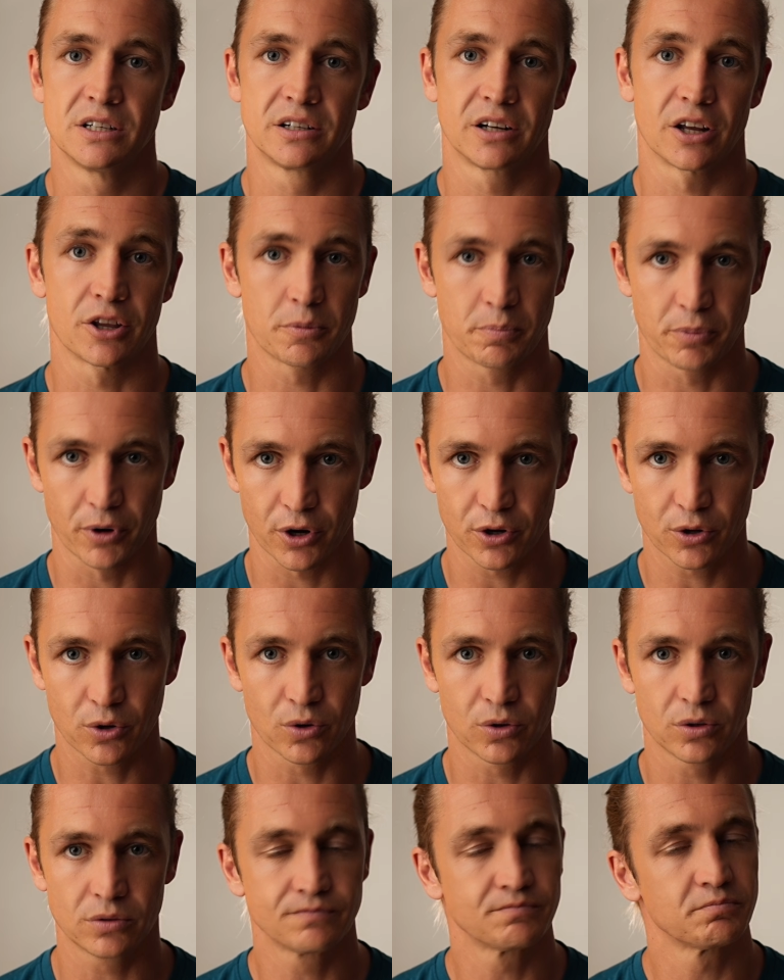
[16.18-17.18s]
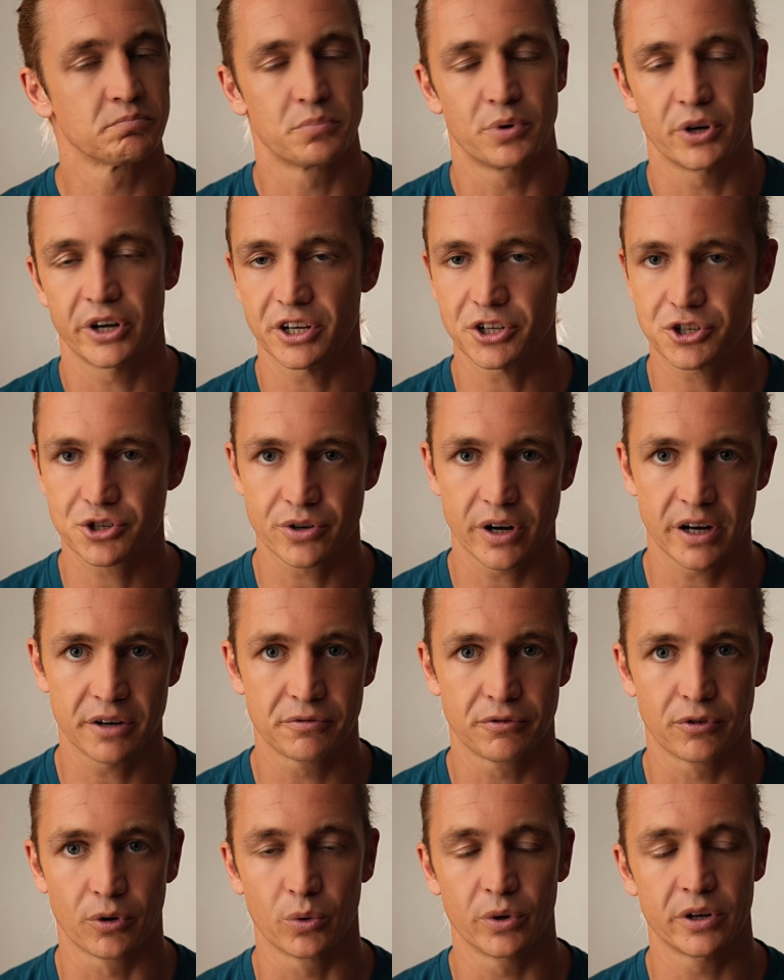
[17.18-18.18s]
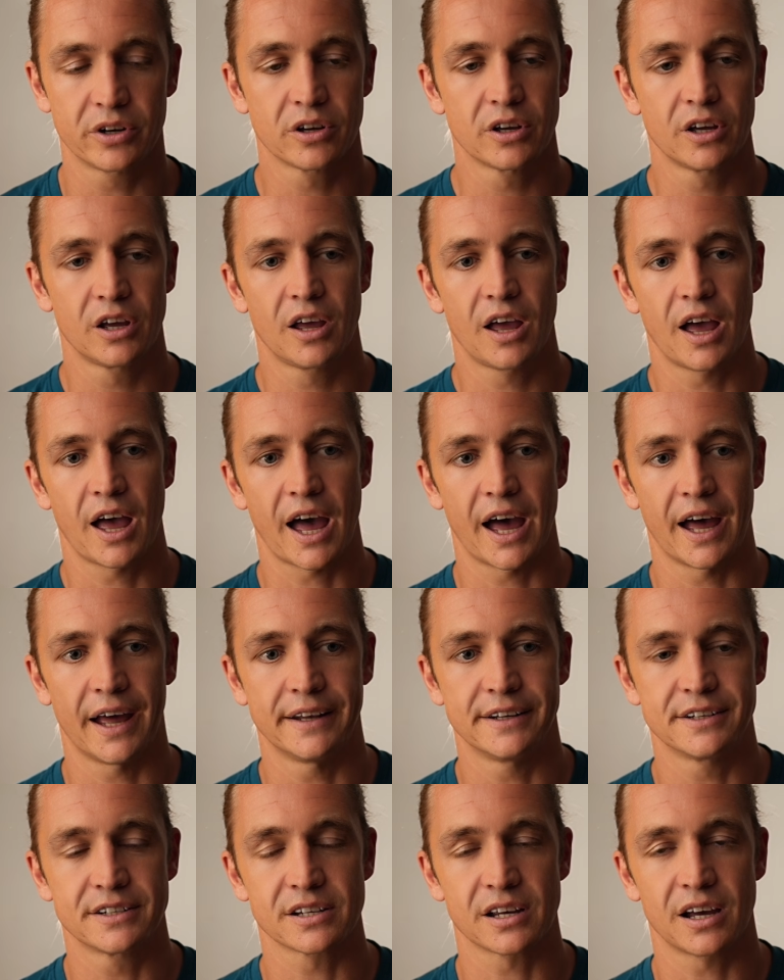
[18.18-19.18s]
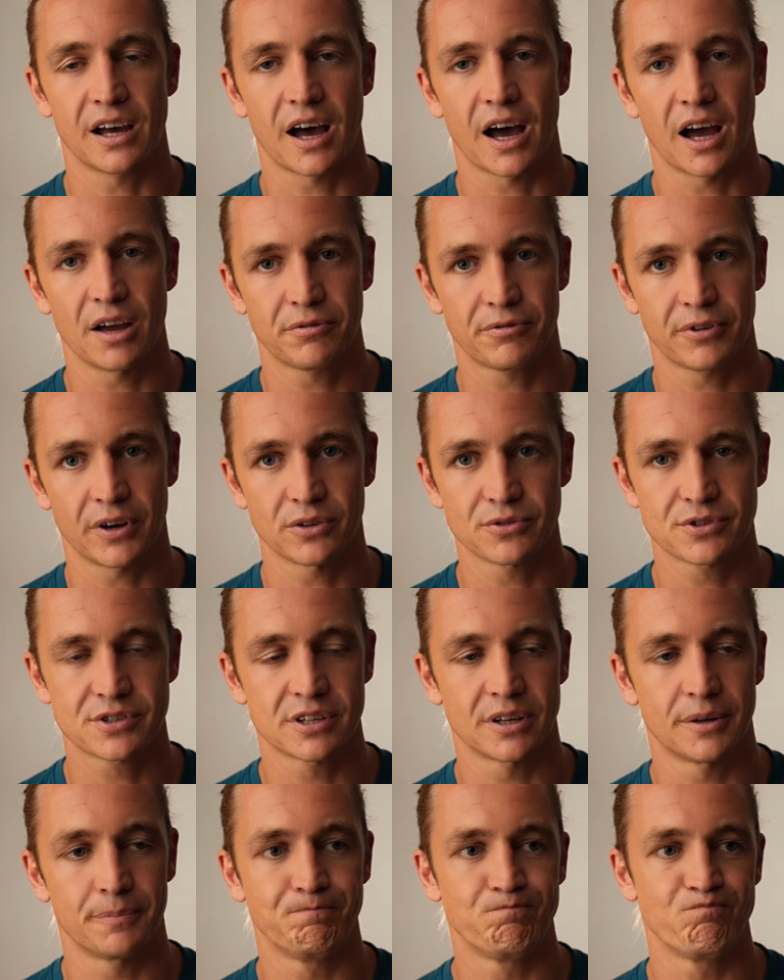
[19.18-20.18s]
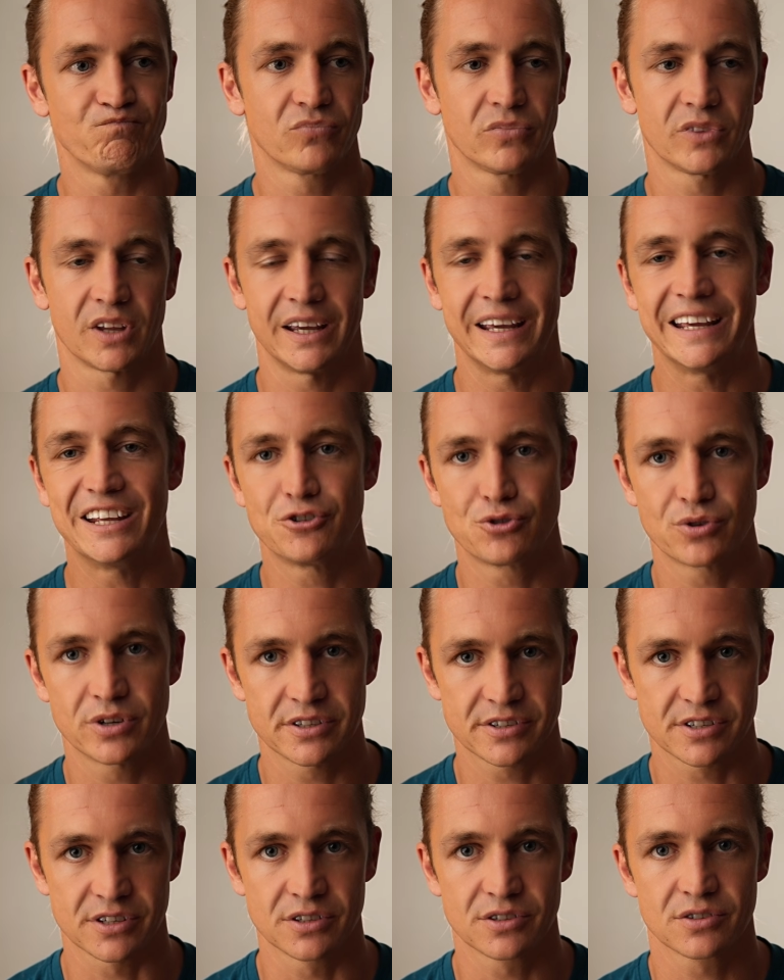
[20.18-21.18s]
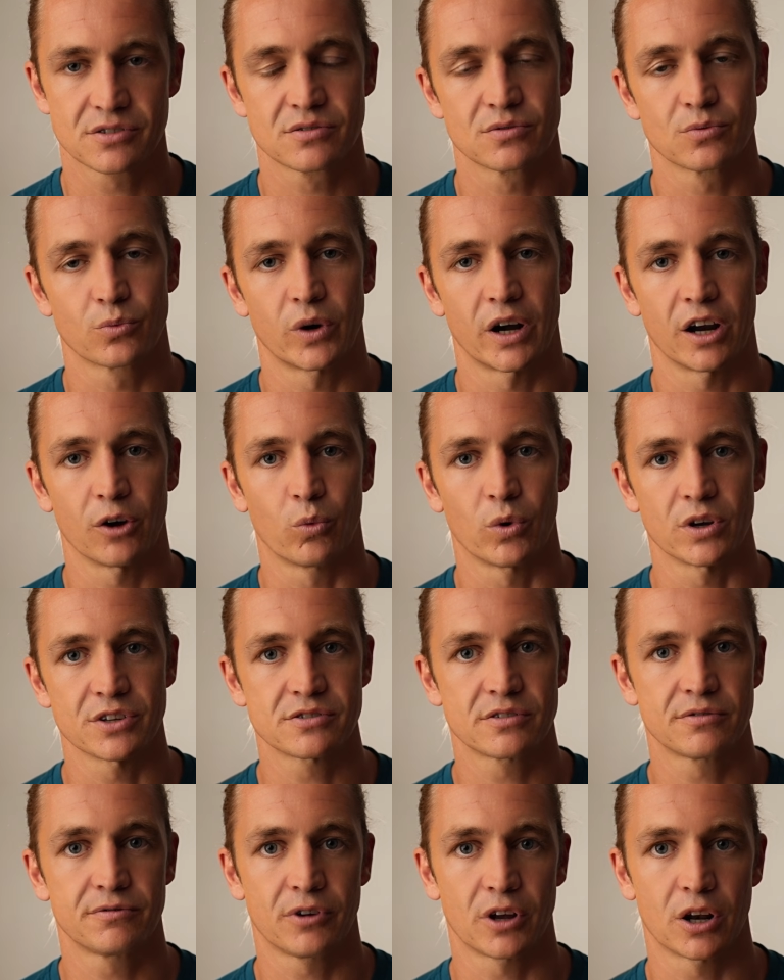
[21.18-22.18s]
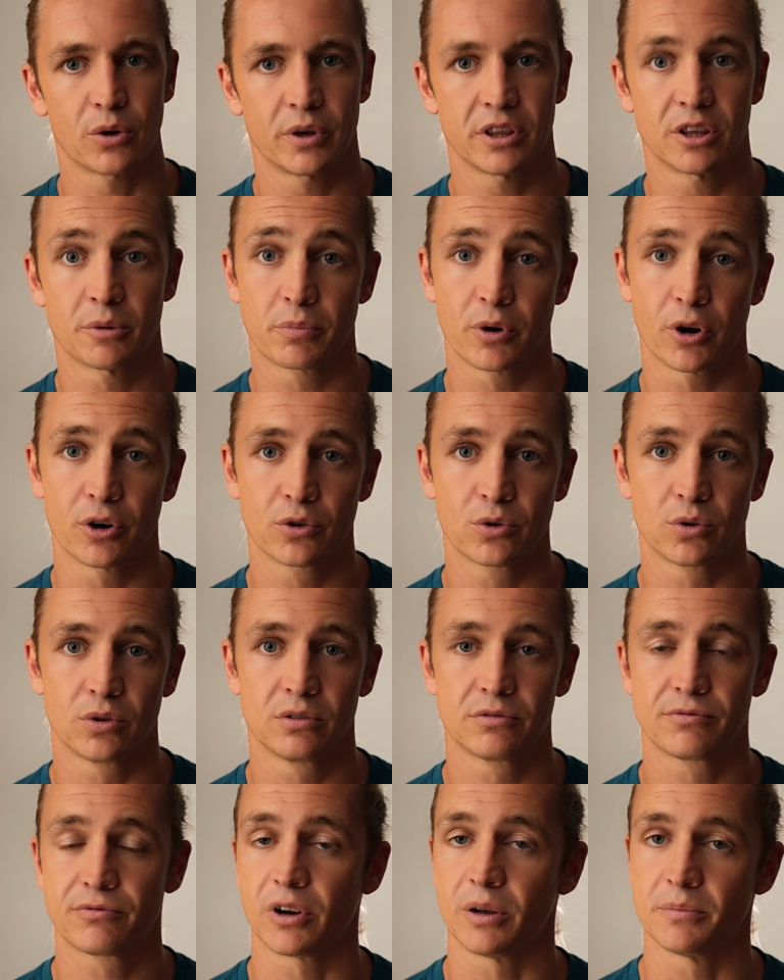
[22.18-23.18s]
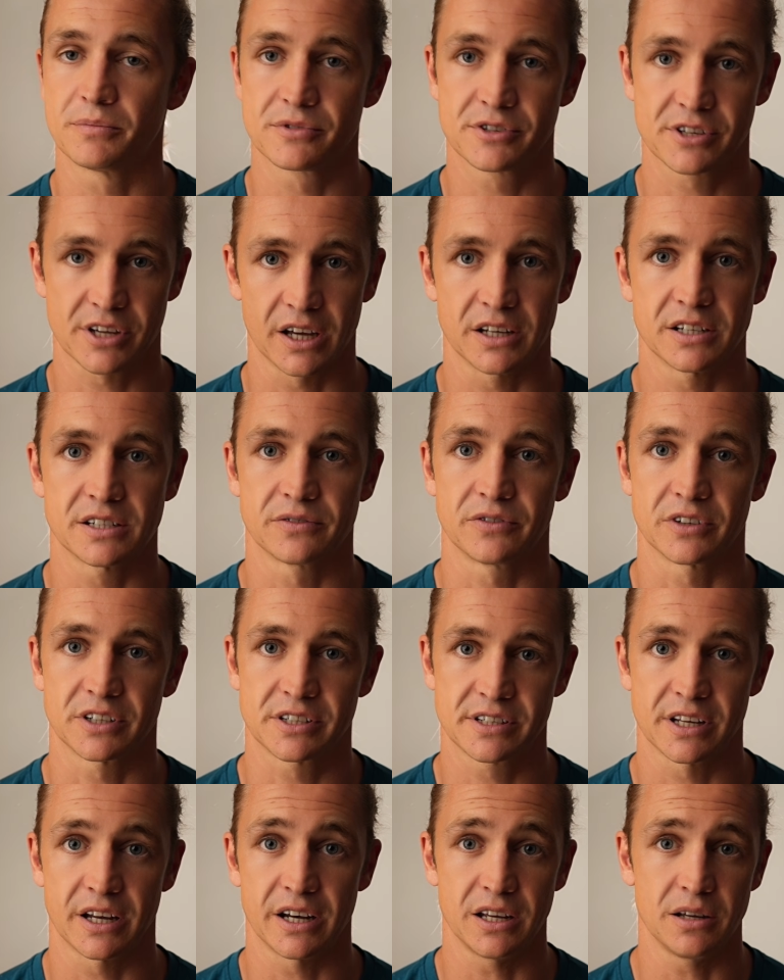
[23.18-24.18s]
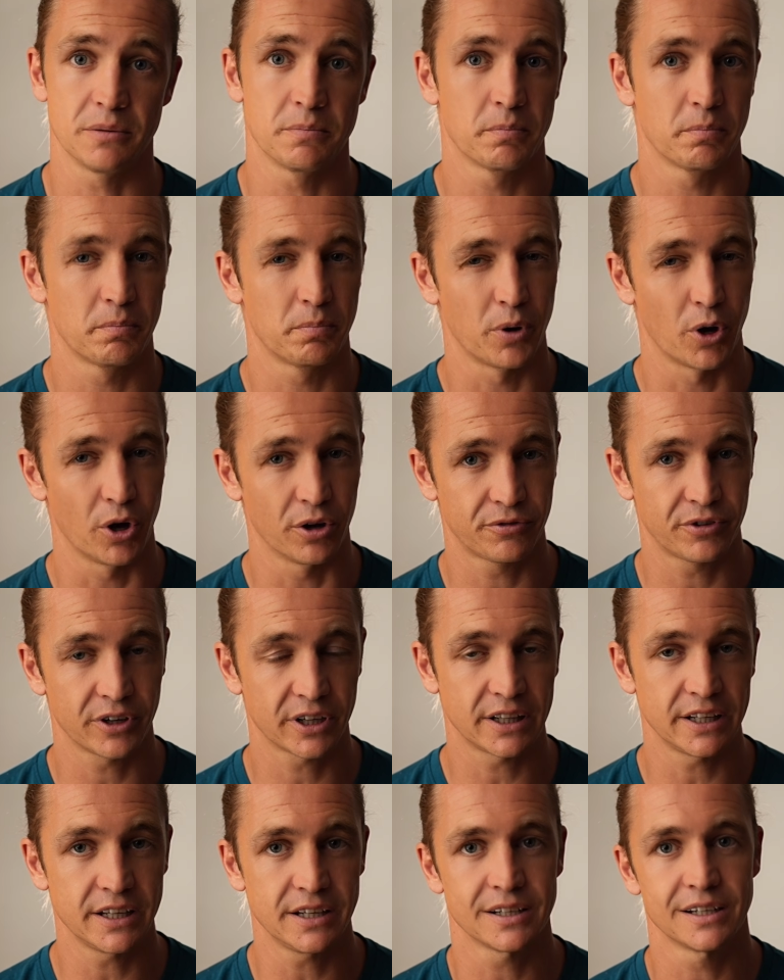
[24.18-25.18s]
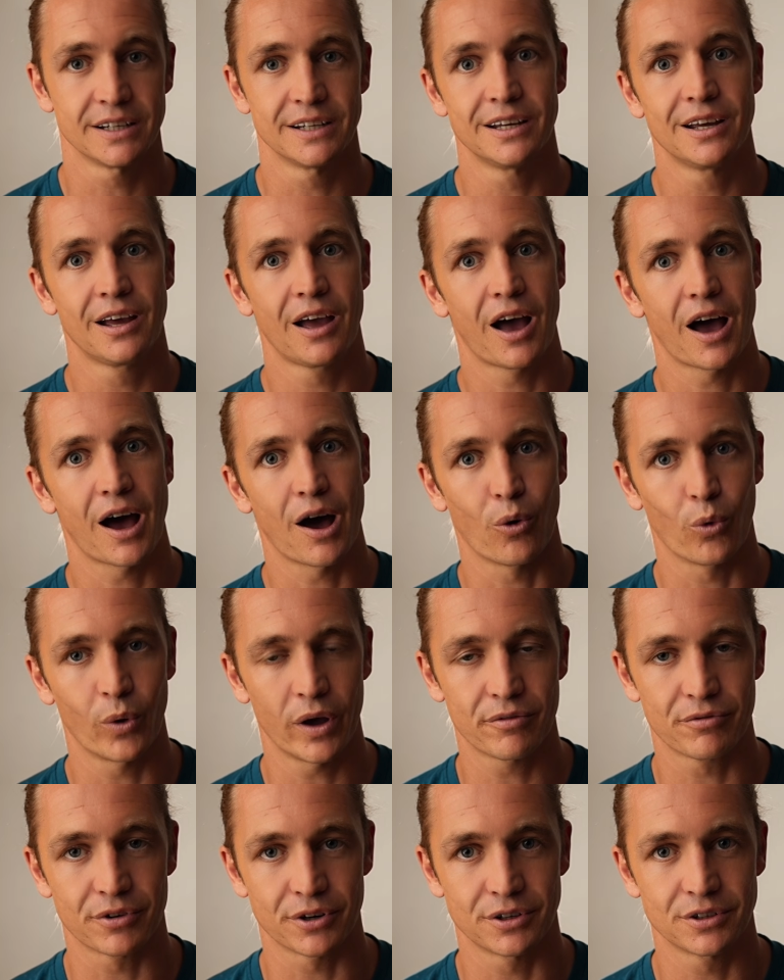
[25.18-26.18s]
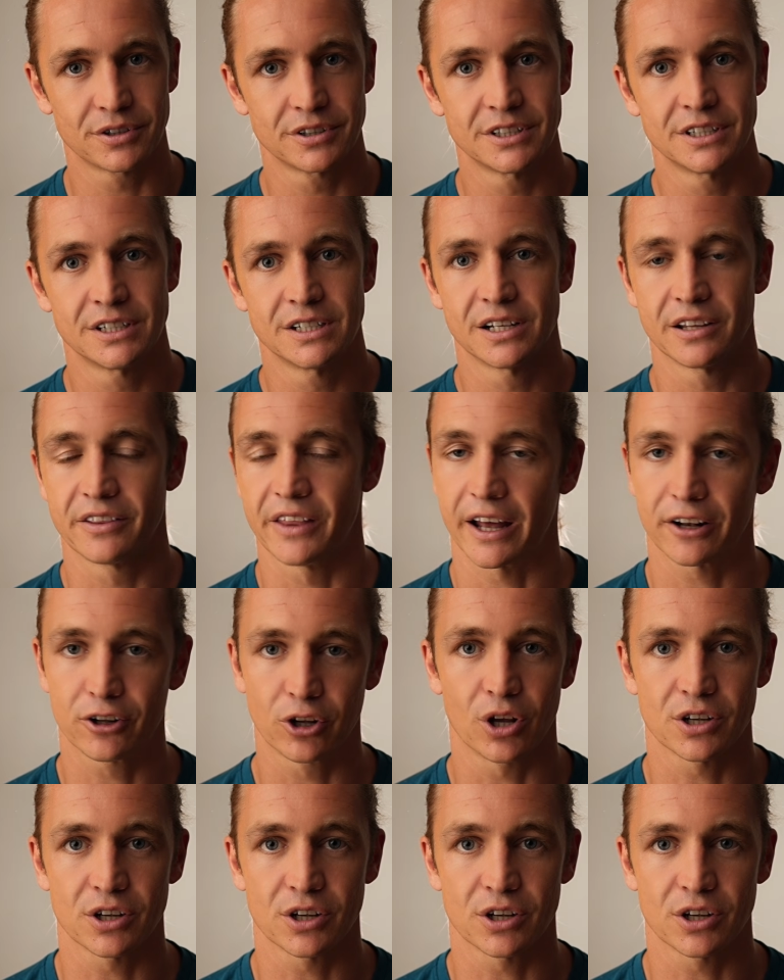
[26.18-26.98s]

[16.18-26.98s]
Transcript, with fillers: Now the protocol, pretty straightforward, and I found some hindrances where I wasn't following the protocol from scientific study perfectly. However, that